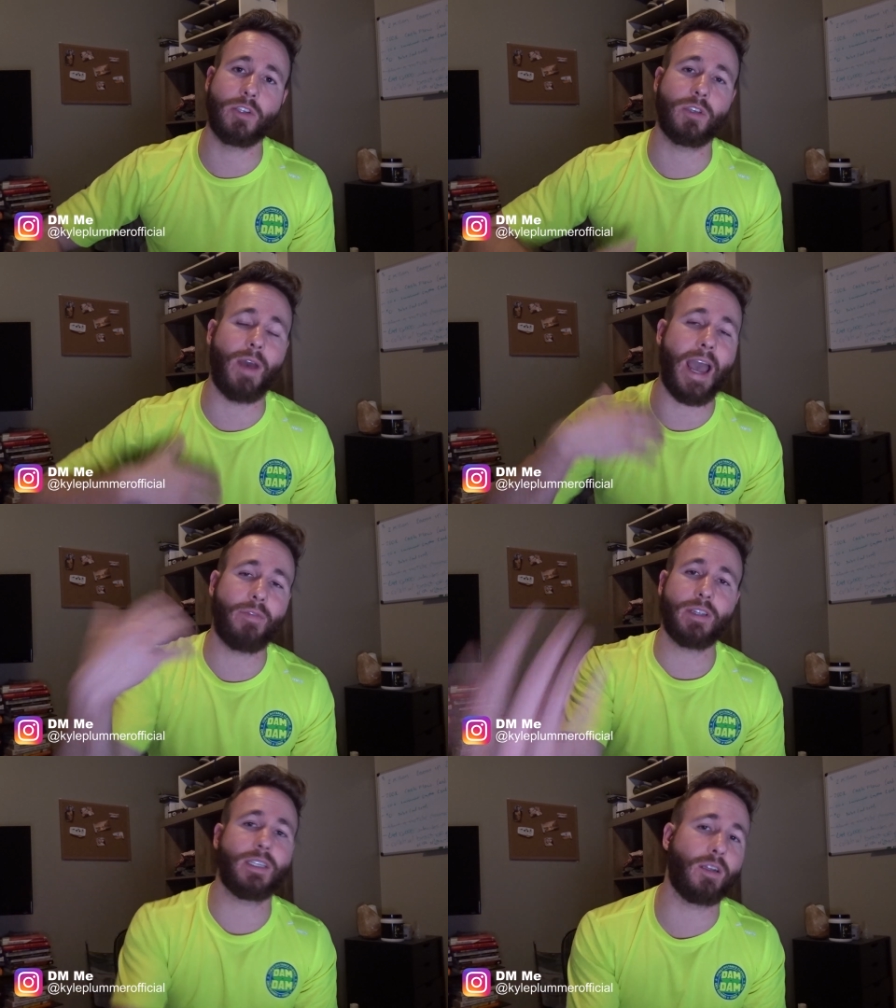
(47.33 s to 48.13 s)
So
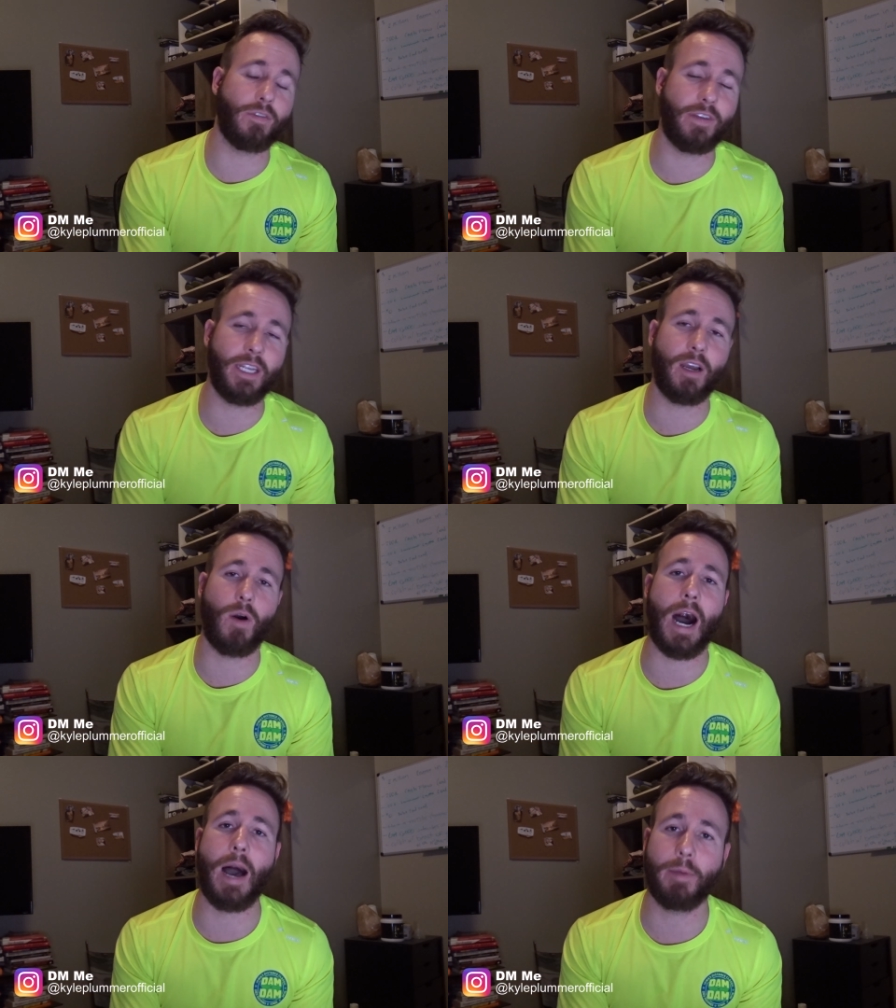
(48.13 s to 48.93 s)
every single video,
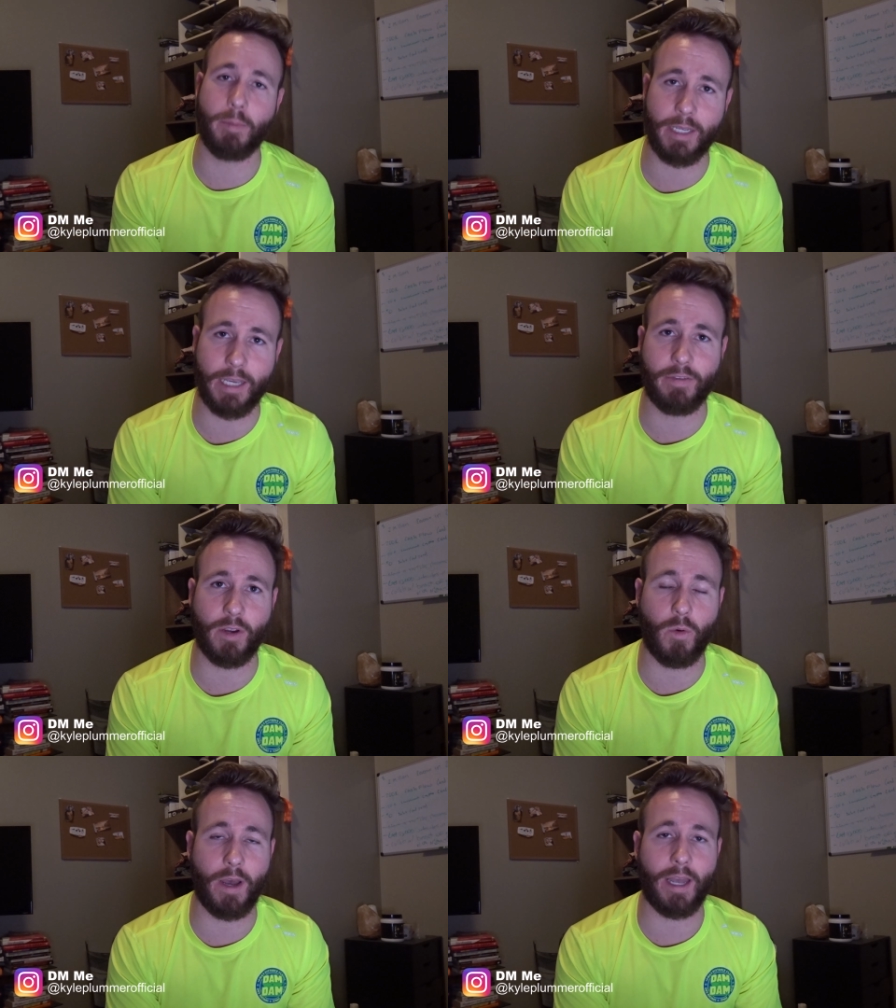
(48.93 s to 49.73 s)
I'm going to be giving
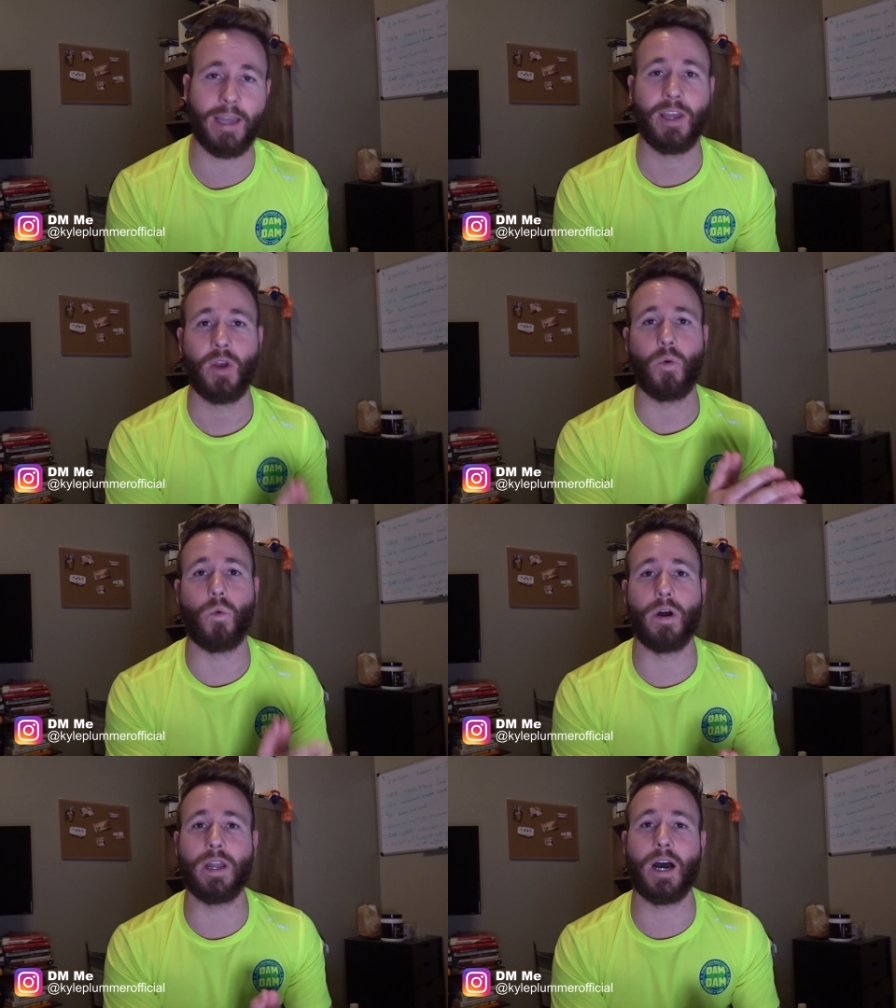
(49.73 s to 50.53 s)
away
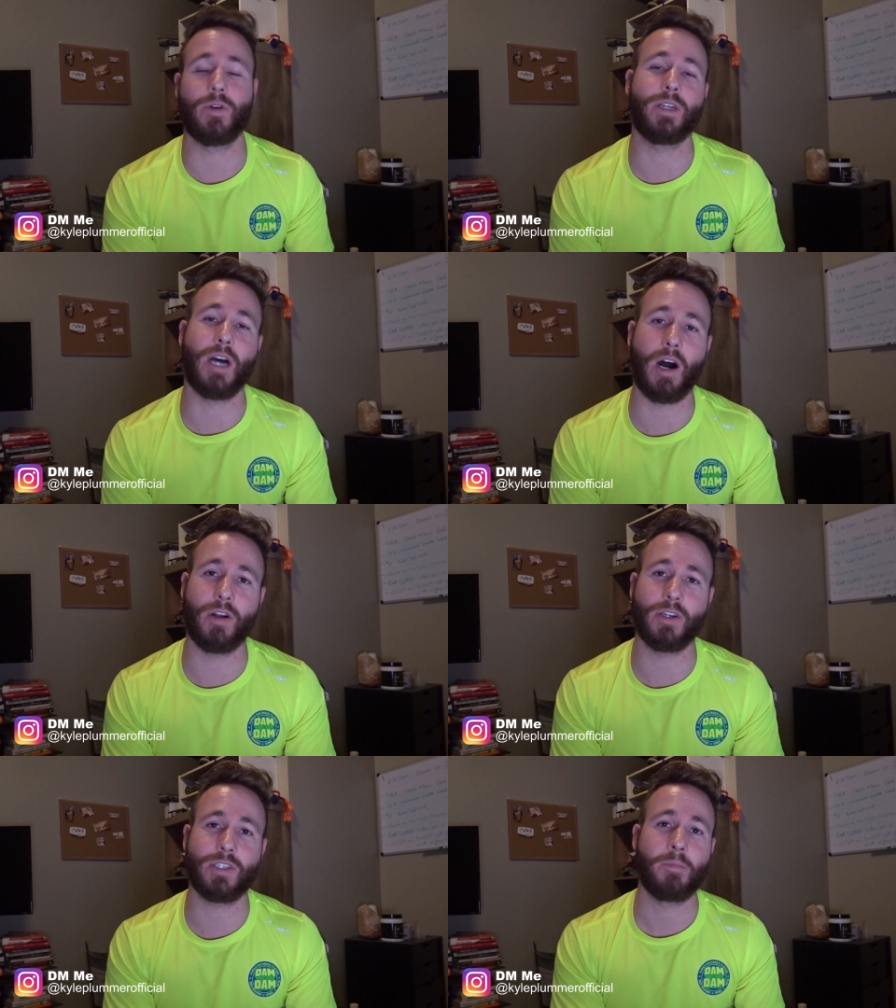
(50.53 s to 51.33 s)

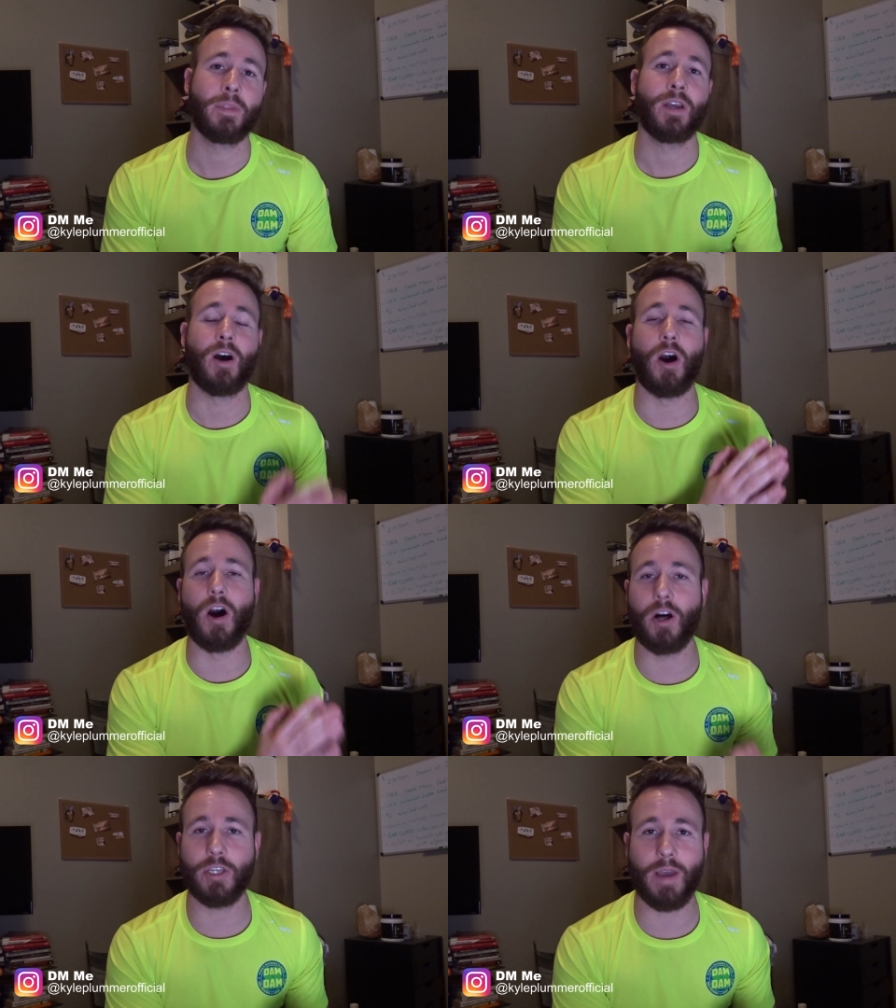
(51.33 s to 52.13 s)
$100.
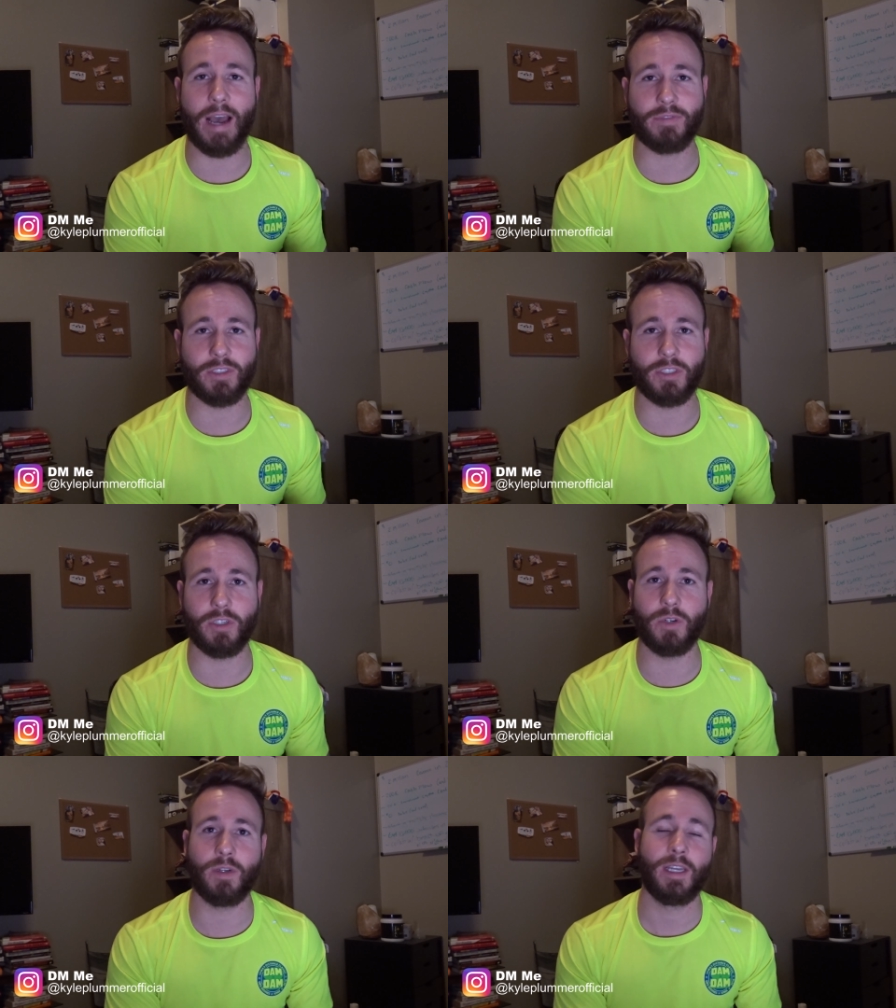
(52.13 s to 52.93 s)
All you have to
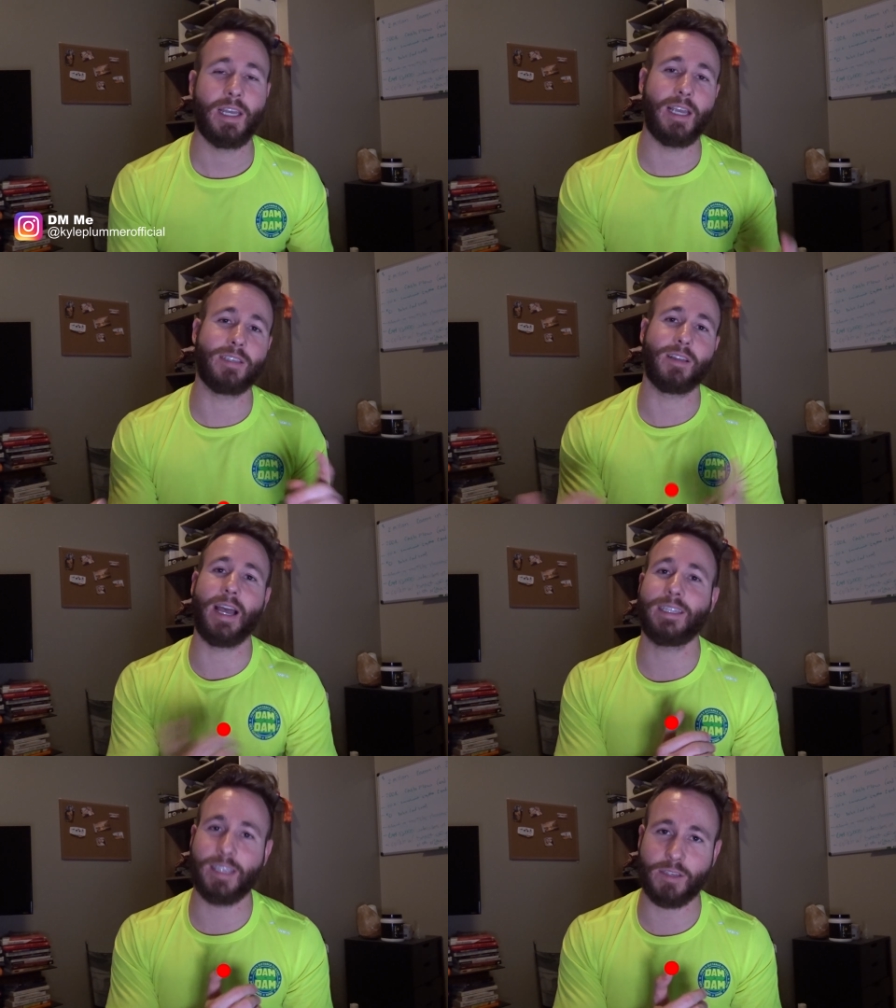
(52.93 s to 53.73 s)
do is
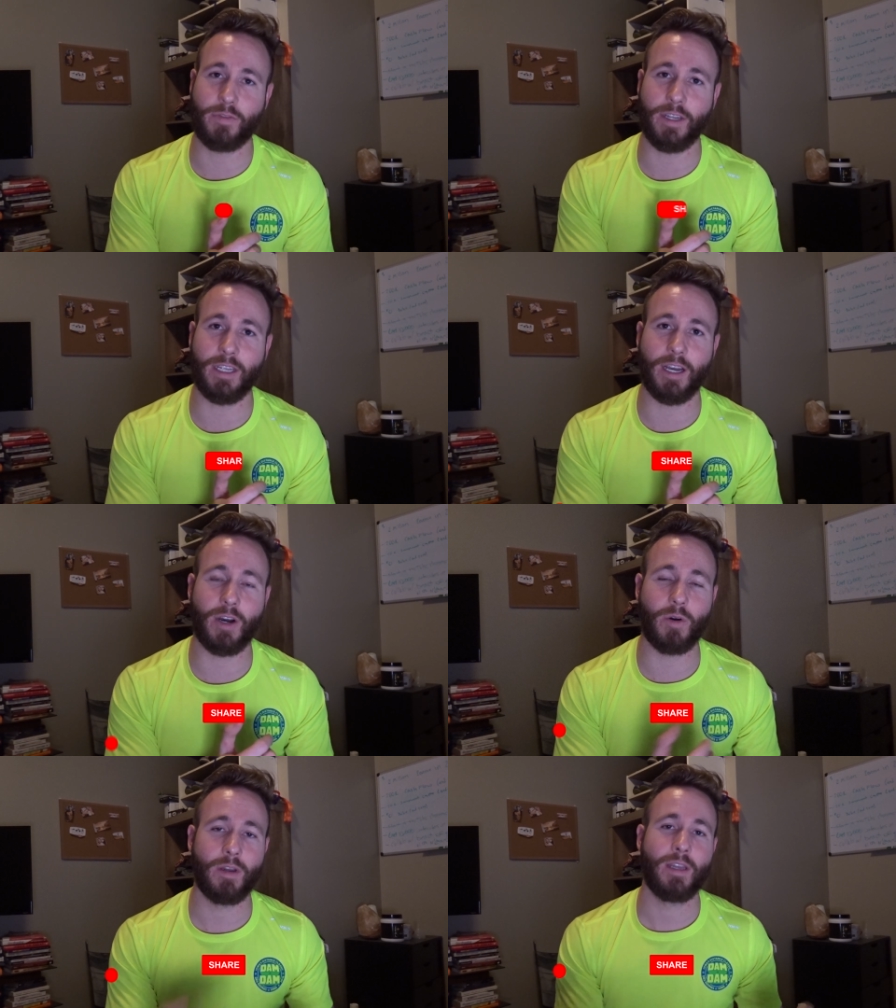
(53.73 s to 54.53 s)
like this
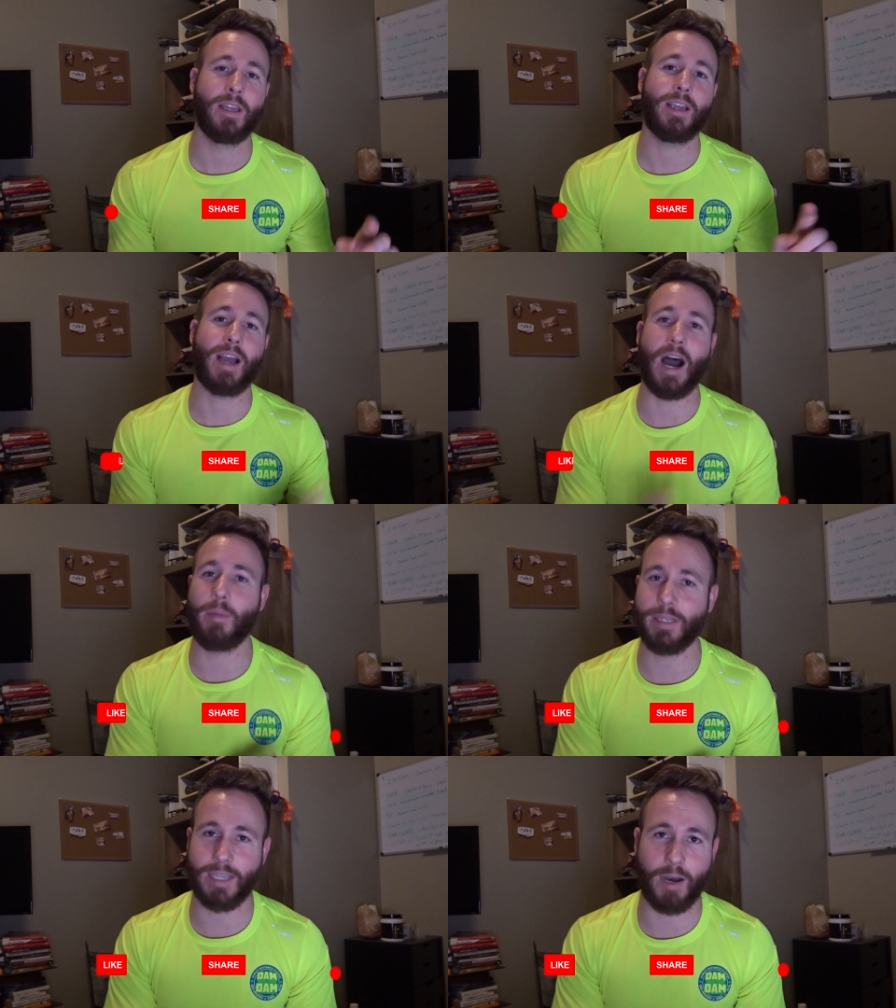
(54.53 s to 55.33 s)
video,
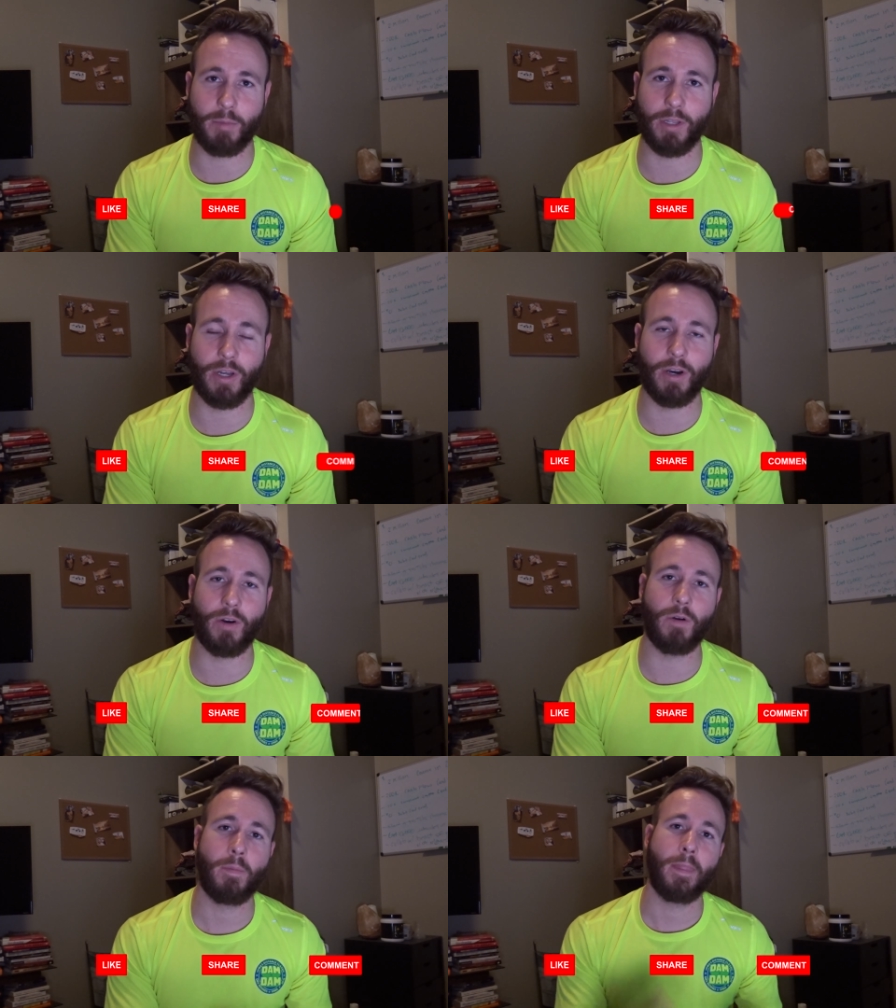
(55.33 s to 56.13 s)
comment down
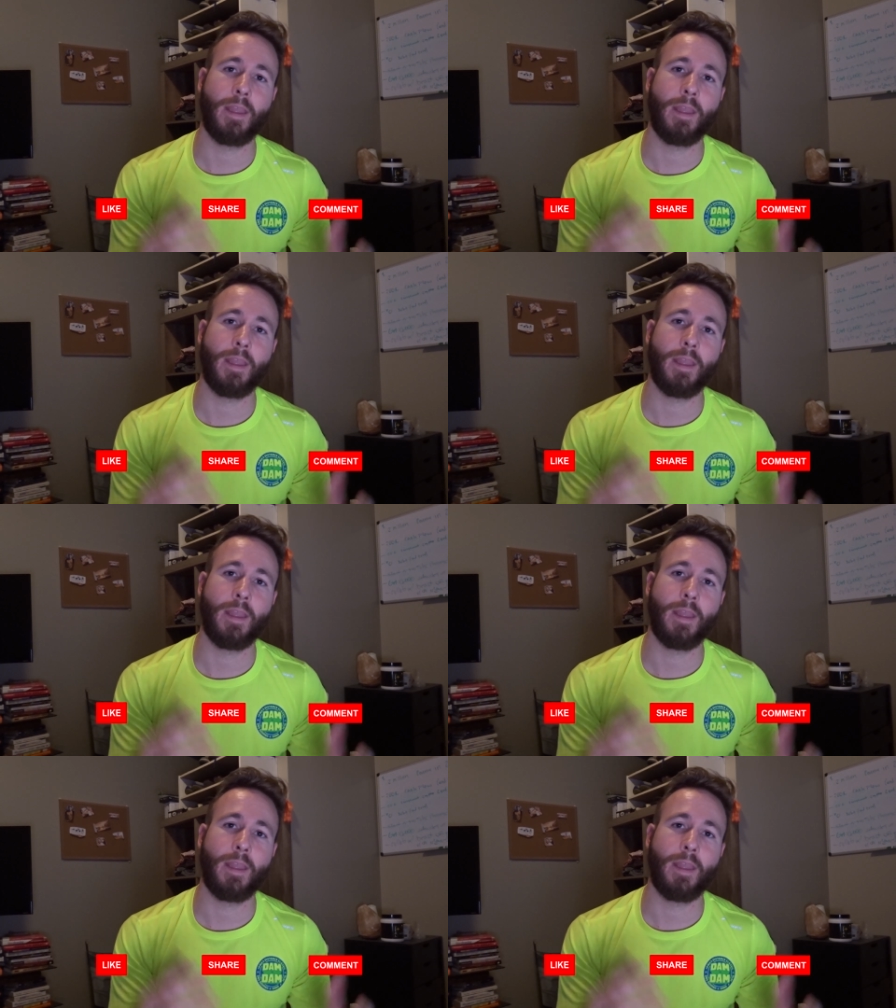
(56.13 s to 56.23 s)
below,